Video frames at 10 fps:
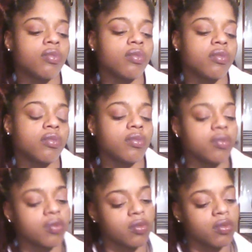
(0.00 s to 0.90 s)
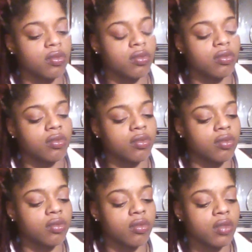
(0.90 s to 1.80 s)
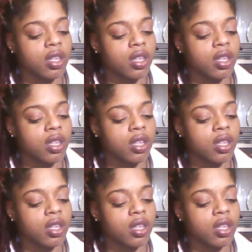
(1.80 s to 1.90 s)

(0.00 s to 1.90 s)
Nobody speaks.